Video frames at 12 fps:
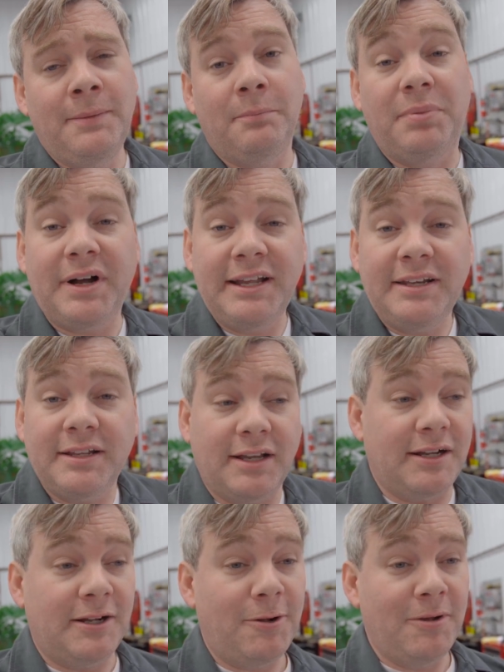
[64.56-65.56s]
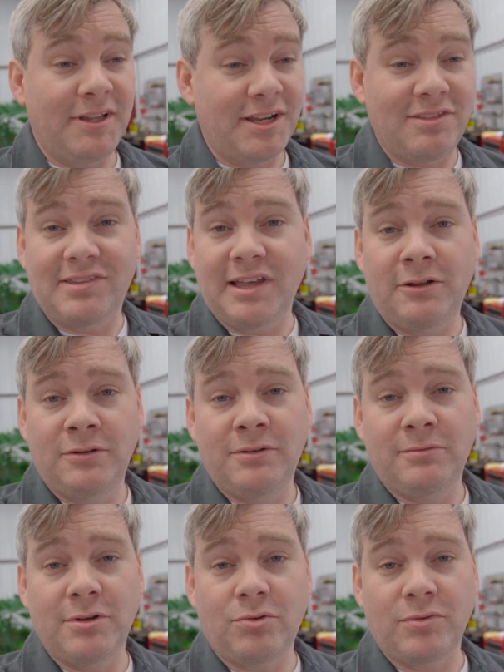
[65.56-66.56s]
But it didn't sell,
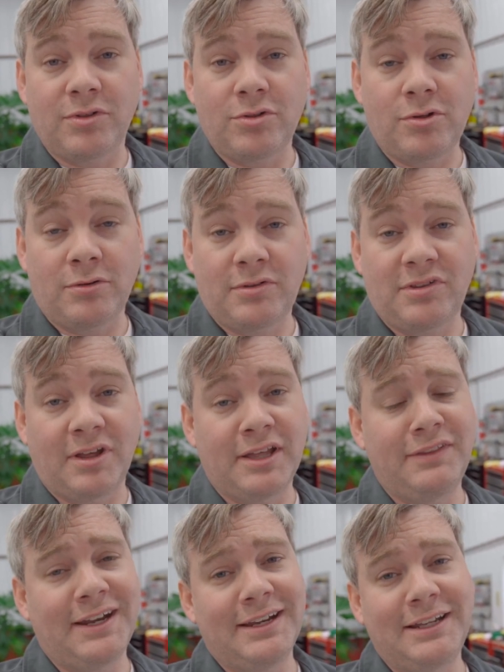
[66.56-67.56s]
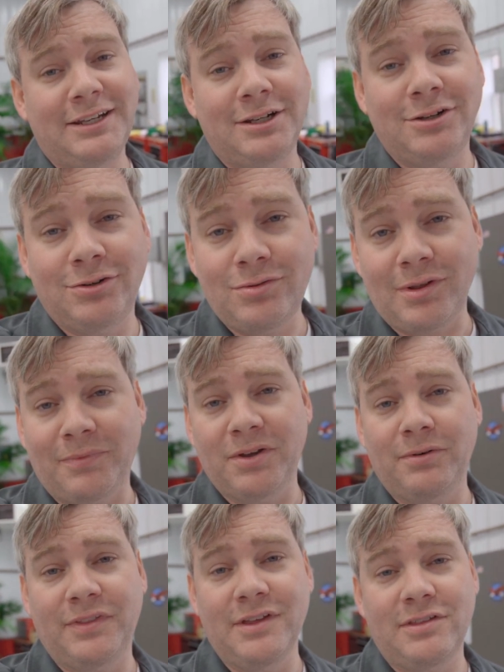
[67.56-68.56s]
which was a sure sign that I needed to do something
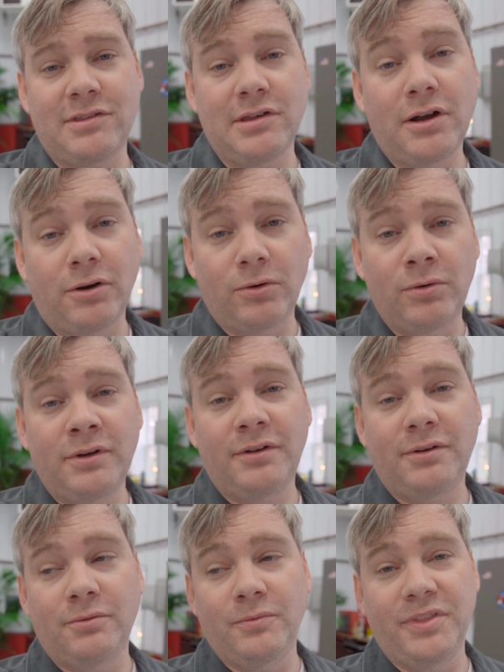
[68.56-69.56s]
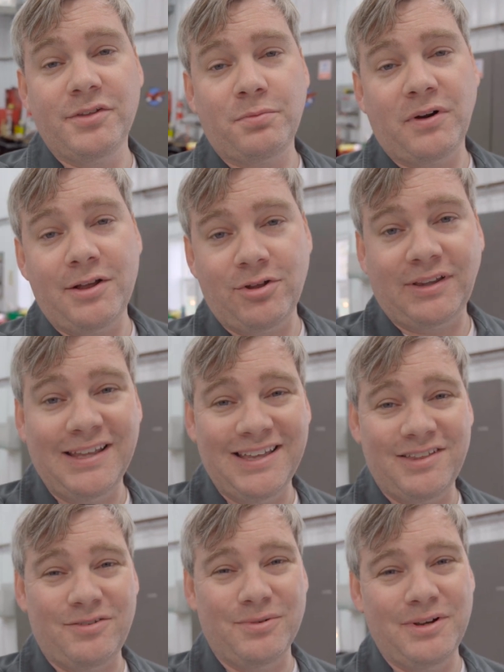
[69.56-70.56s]
with it. So this project
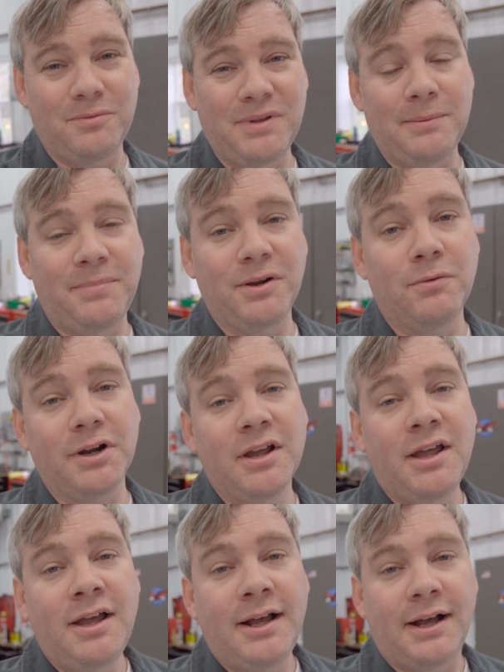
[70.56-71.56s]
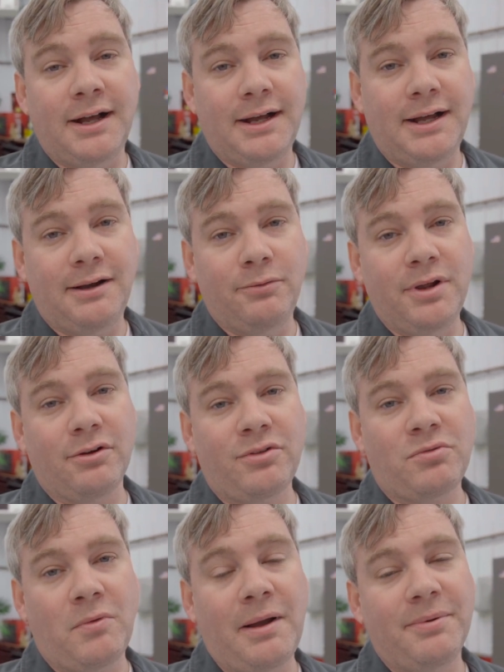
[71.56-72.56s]
is going to be a big one. We are
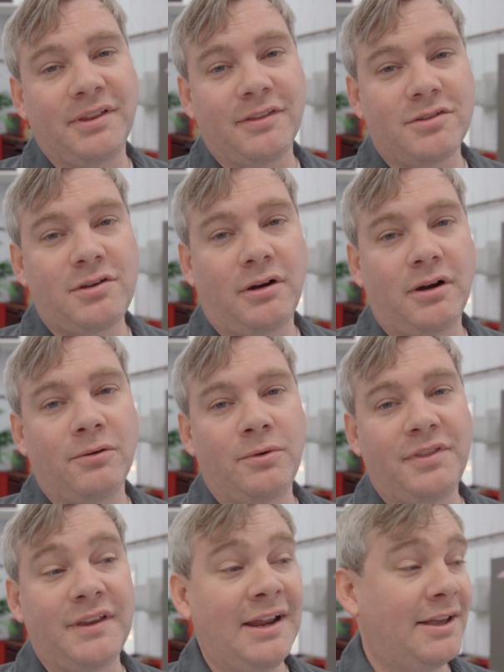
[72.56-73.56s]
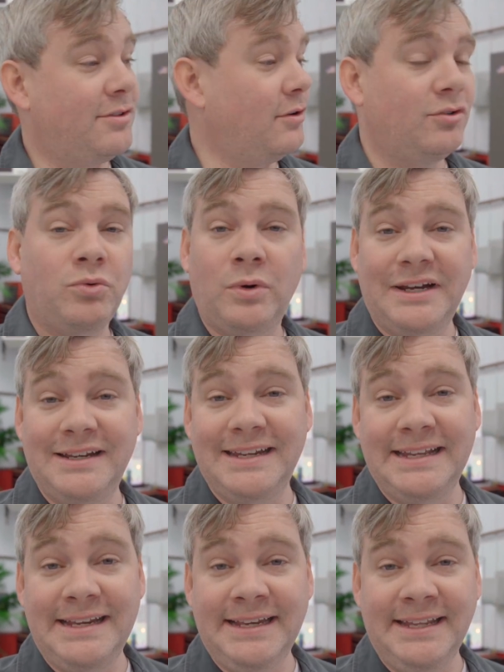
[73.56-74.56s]
swapping this car with an
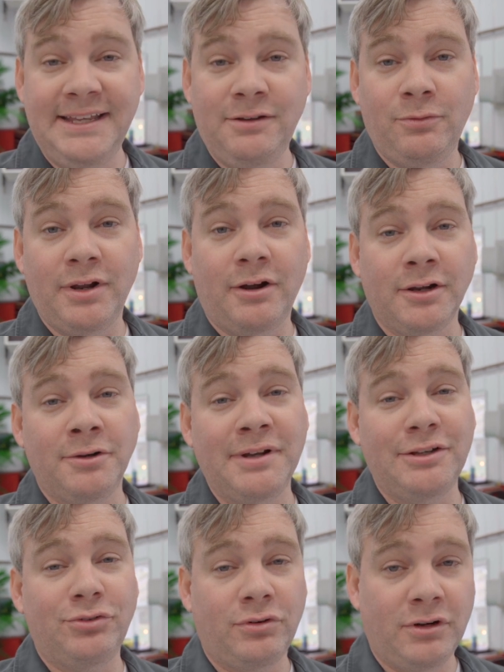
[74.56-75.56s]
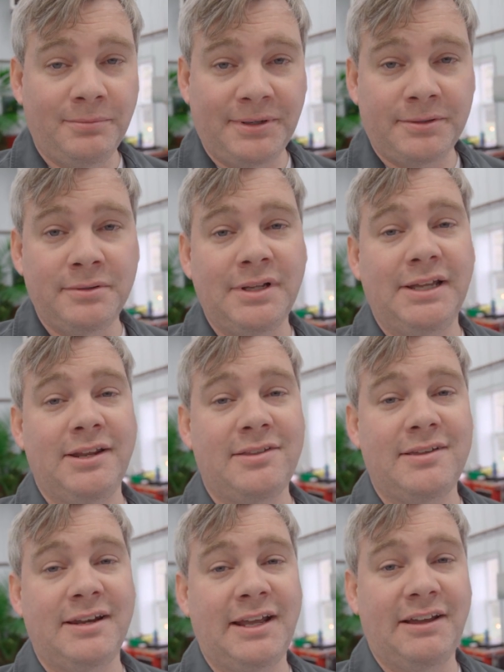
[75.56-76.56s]
SR20DET. We are going turbo. It is
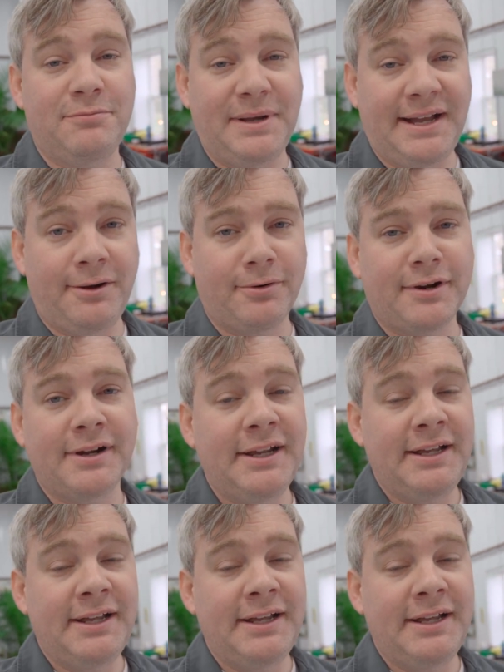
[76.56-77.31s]
going to have power.